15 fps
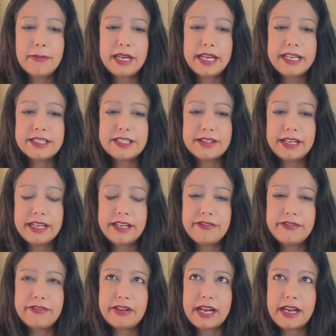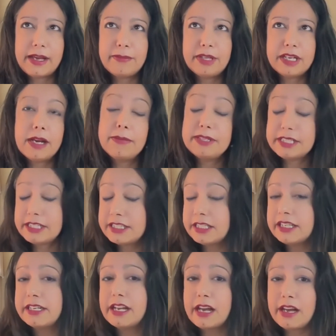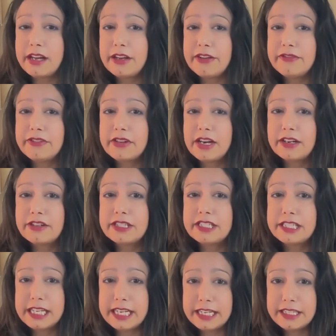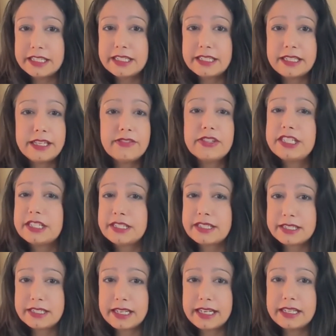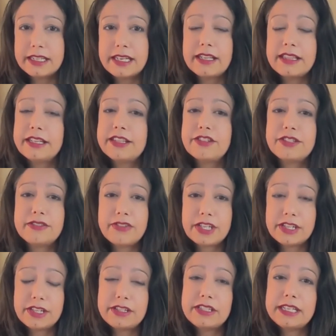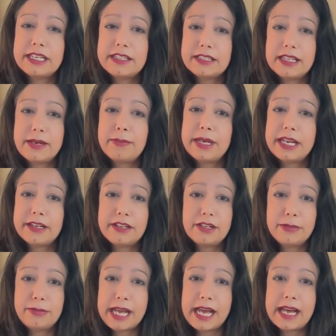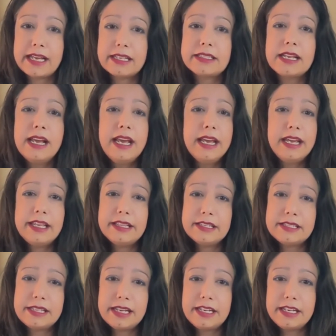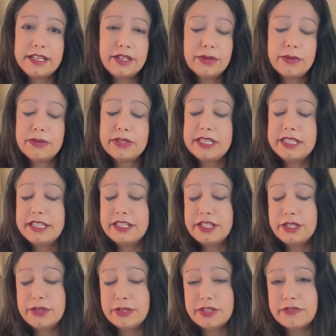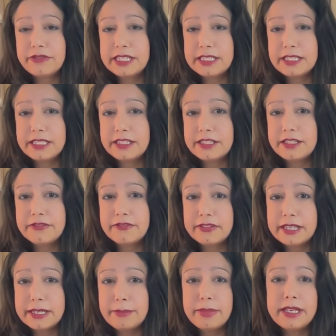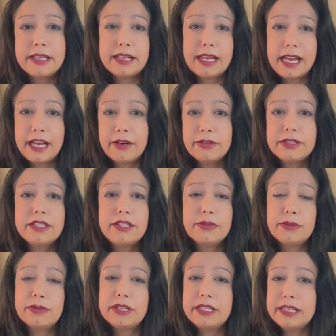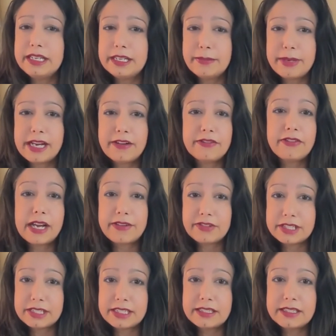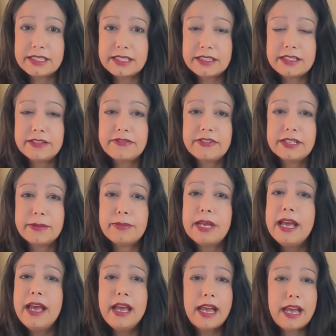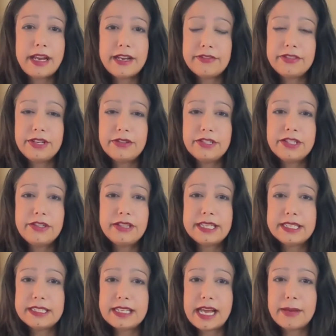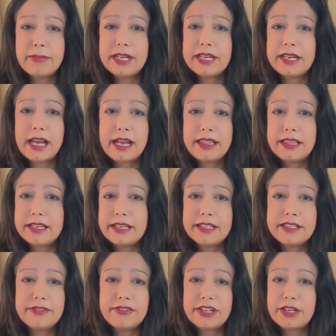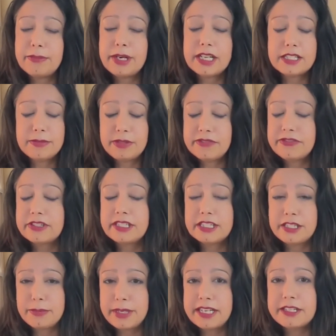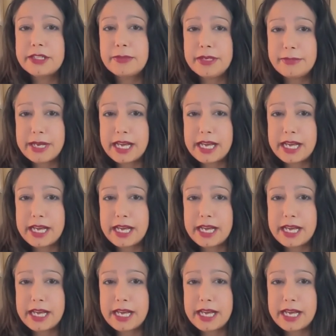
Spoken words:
if the composition of Congress changes even just slightly, I think there's a very good chance that ban could pass. In the Senate, you only need 2 or 3 seats to flip. In the House, you only need about 5 or 6 seats to flip. And if those two things happen, I think it's very possible for such a ban to be